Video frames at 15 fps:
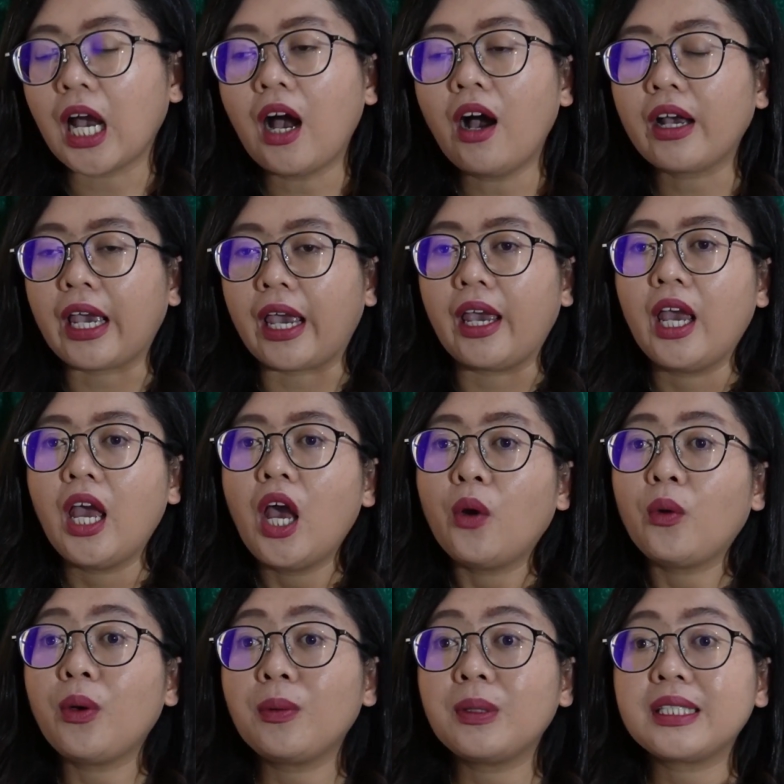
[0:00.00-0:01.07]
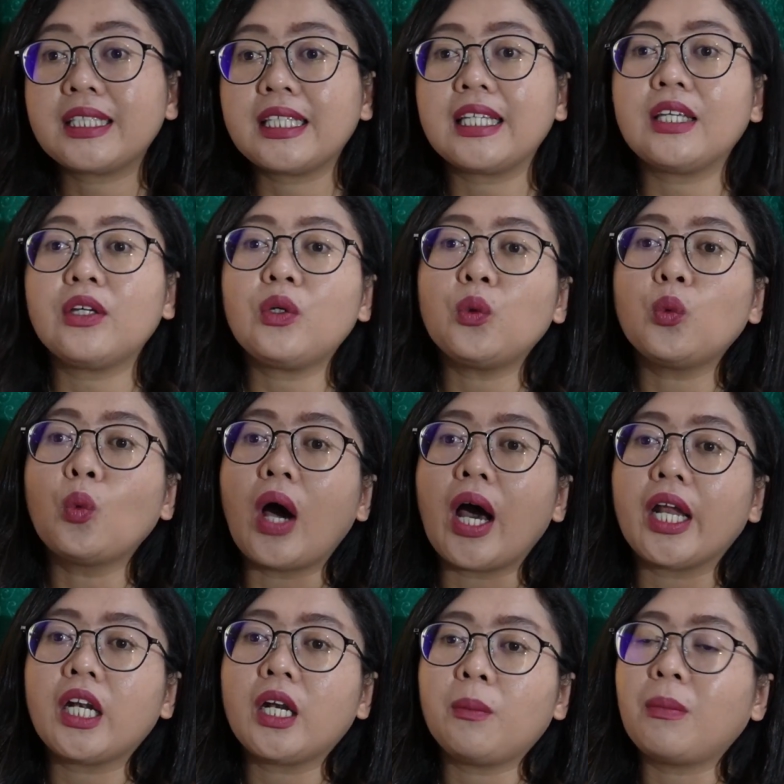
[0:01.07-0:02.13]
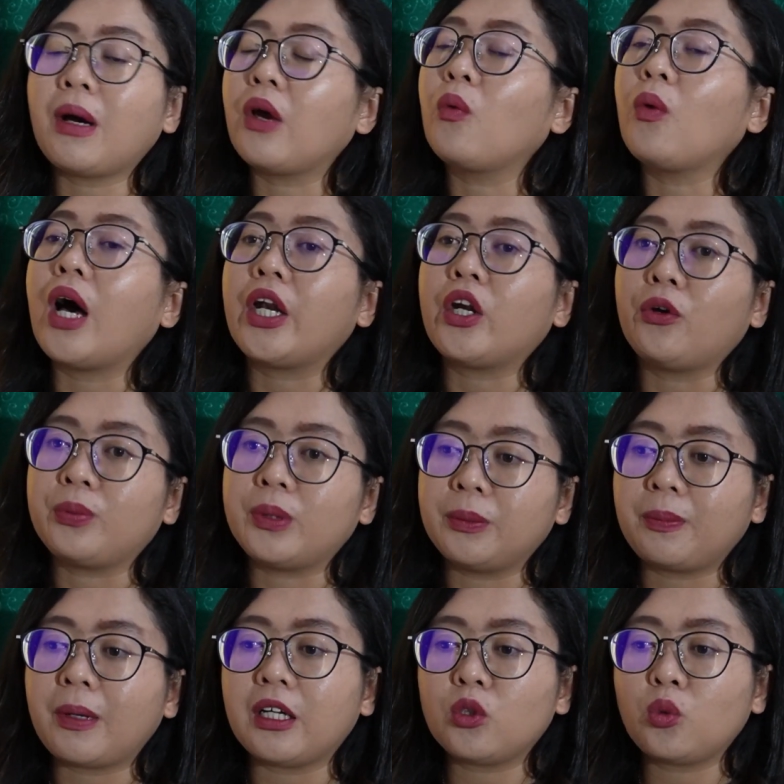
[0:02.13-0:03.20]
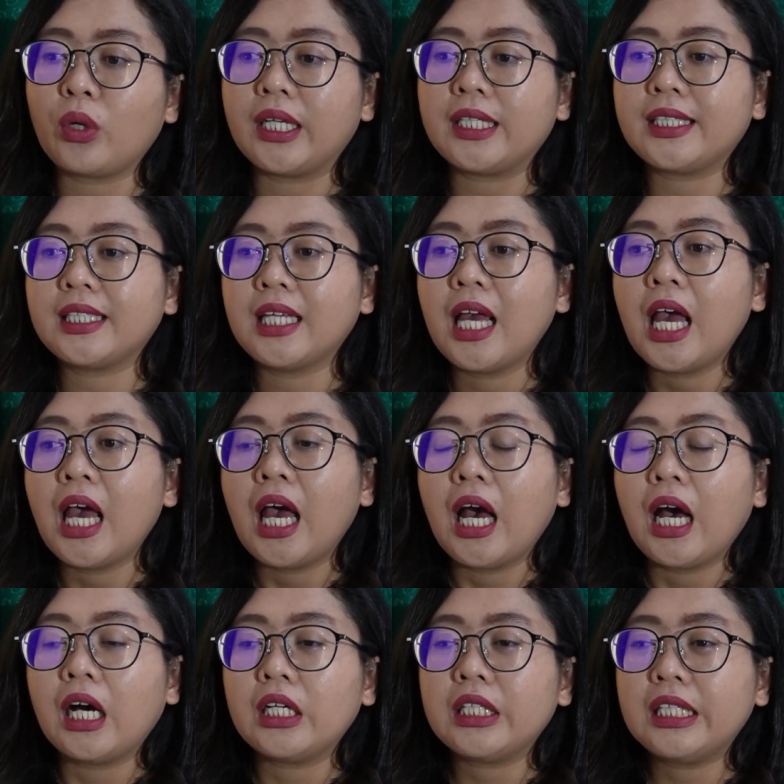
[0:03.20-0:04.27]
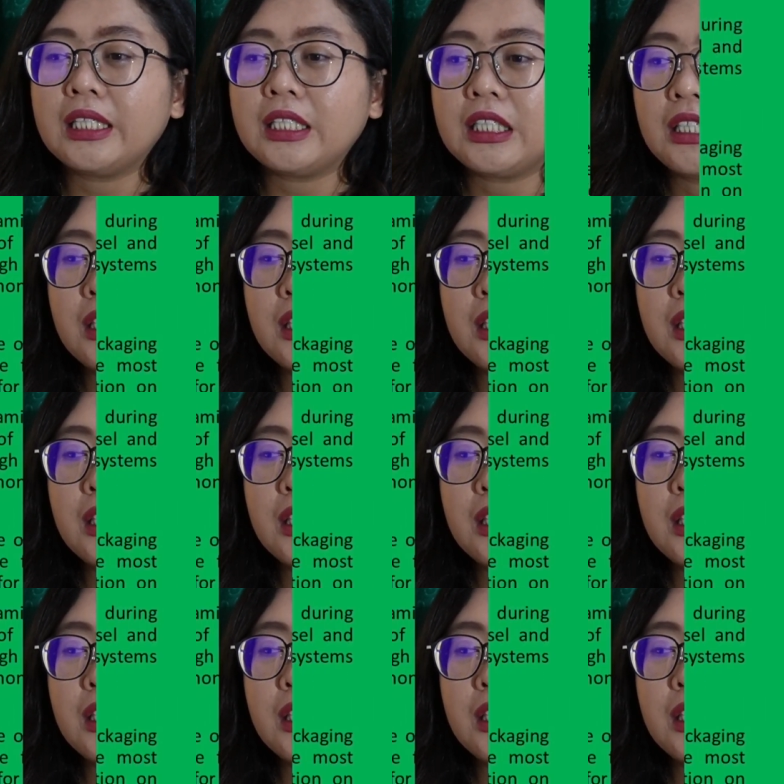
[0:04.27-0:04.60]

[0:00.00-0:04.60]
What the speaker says: Okay, we will see one by one of the pathways. In